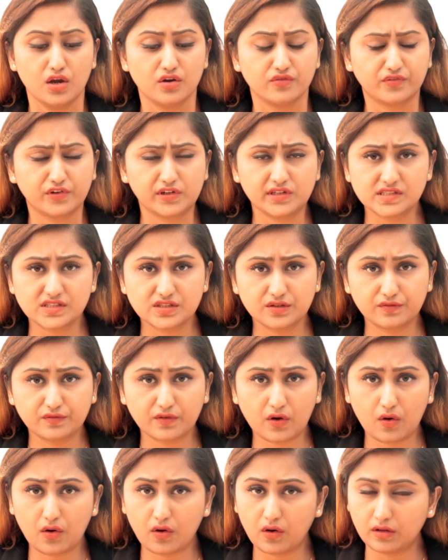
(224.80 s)
First
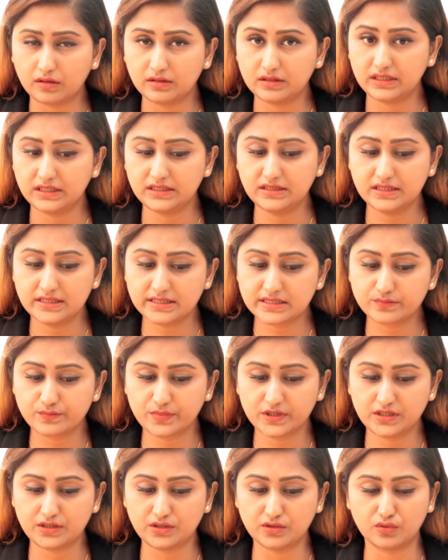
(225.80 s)
of all, in this
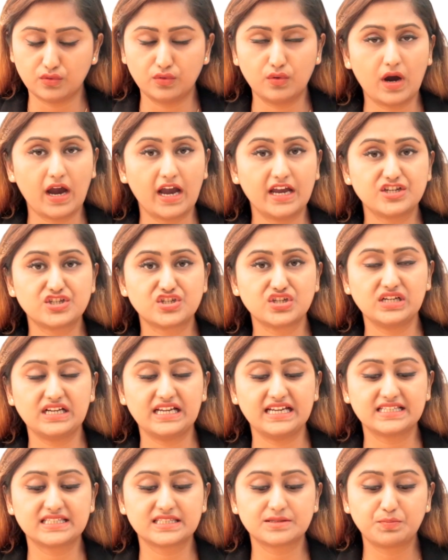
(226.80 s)
video, I shall
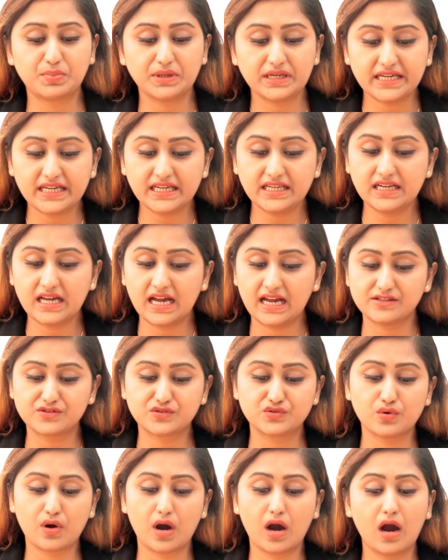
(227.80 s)
explain
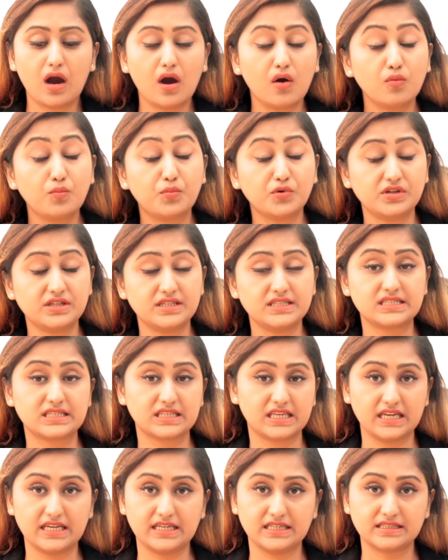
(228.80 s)
as to how police
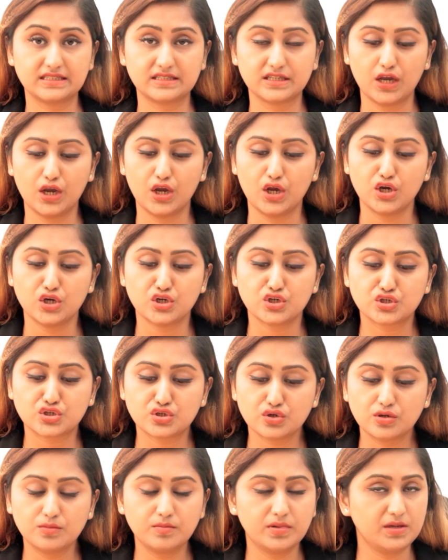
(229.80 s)
case
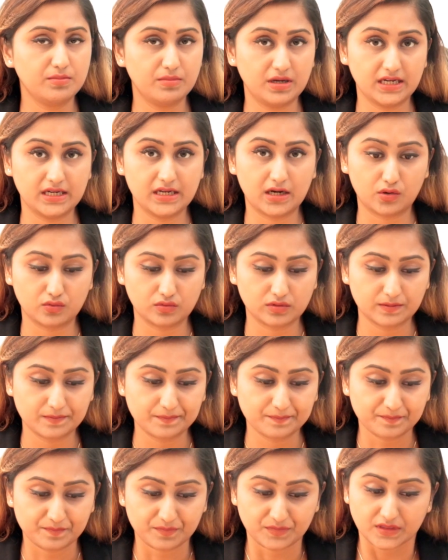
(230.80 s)
should be made out.
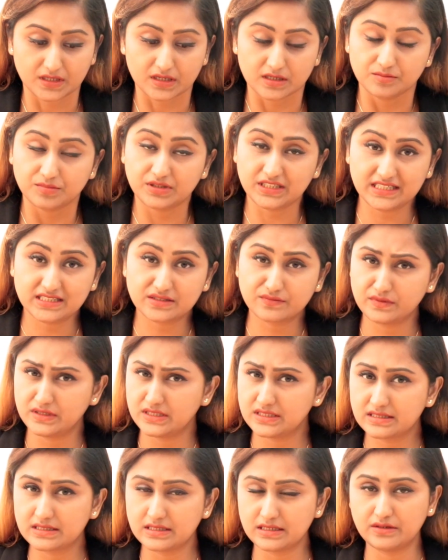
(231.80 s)
Please
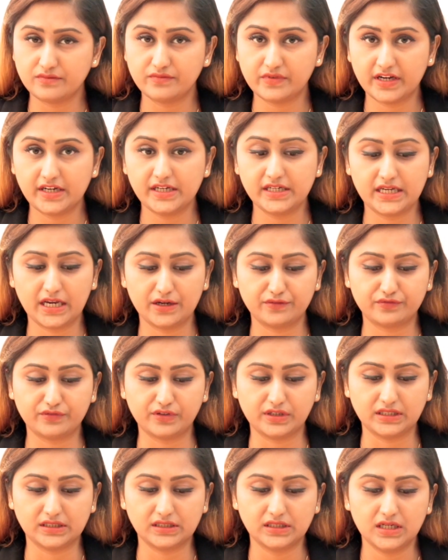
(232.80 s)
listen very
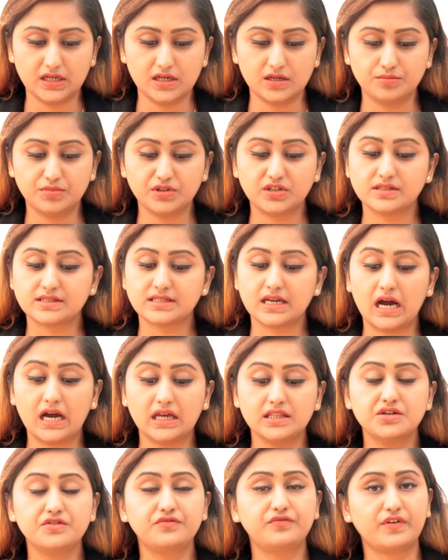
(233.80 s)
carefully, because
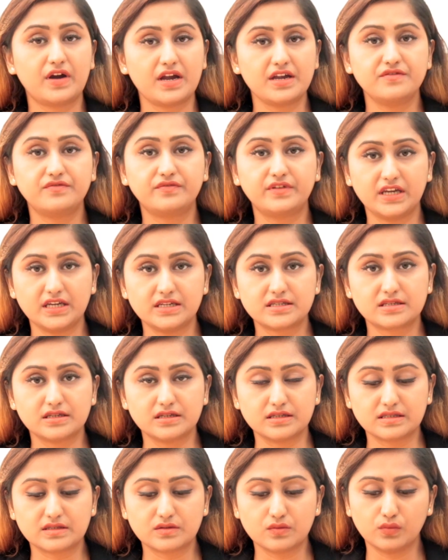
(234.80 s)
other 5
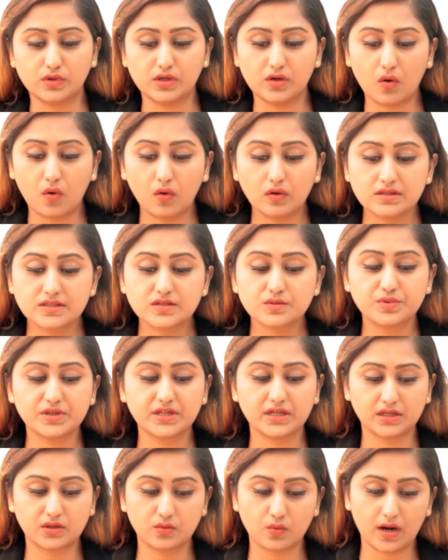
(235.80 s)
cases will also be
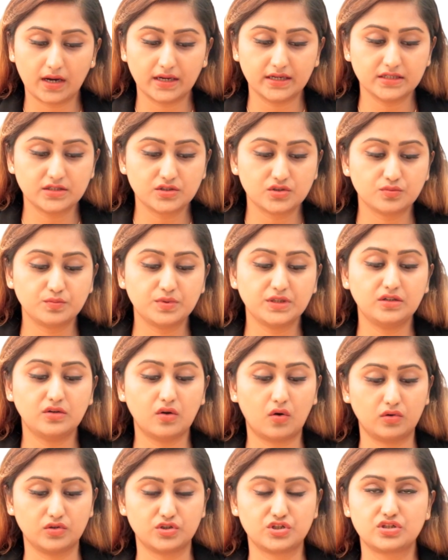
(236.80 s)
required to be
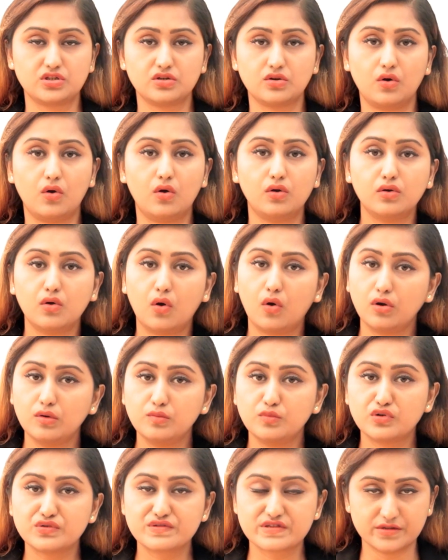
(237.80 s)
lodged on
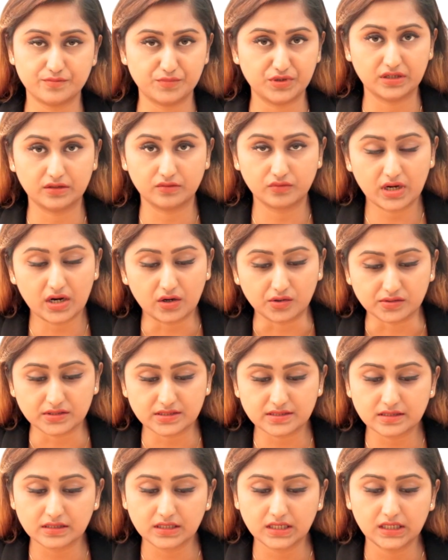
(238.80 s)
almost similar
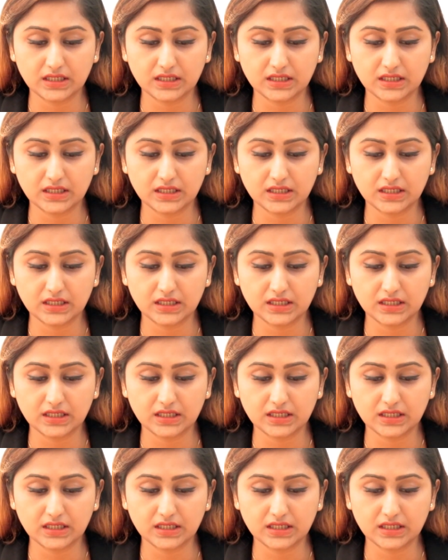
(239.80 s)
grounds.